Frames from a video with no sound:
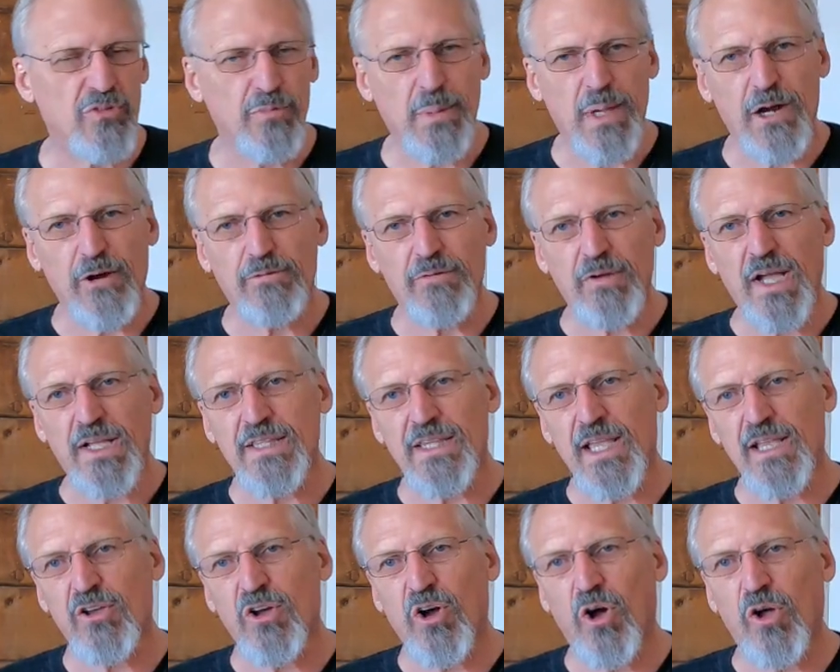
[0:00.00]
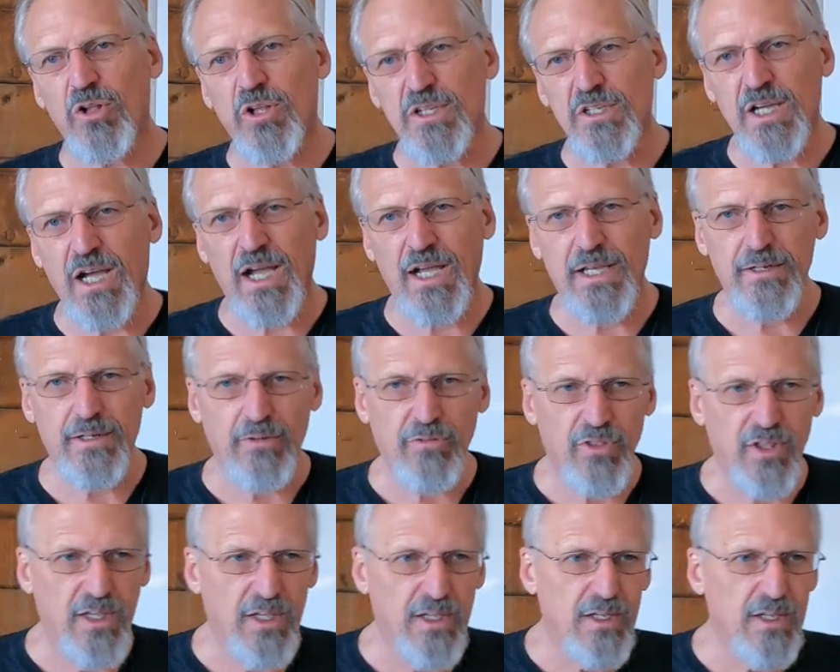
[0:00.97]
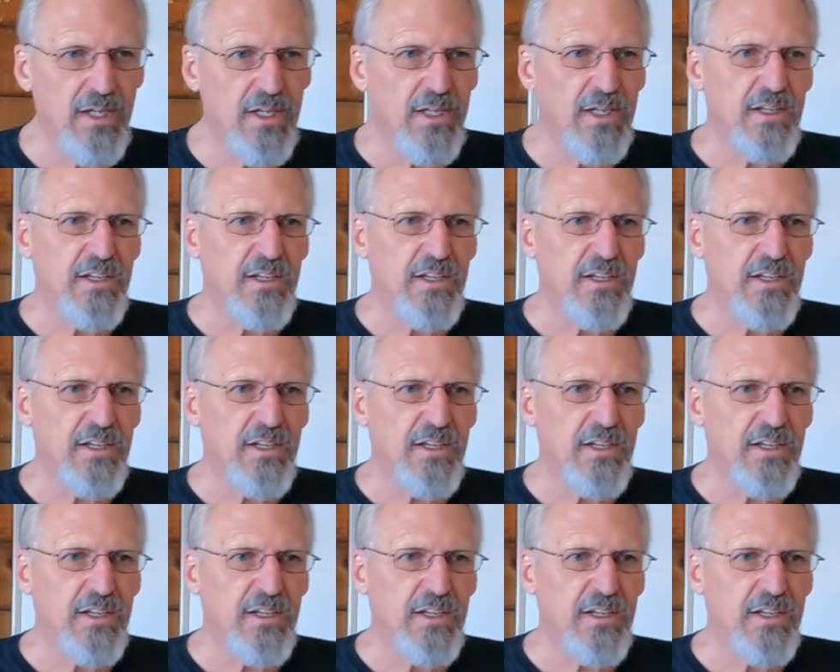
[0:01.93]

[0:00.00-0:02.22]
As a matter of fact, they call it kind of the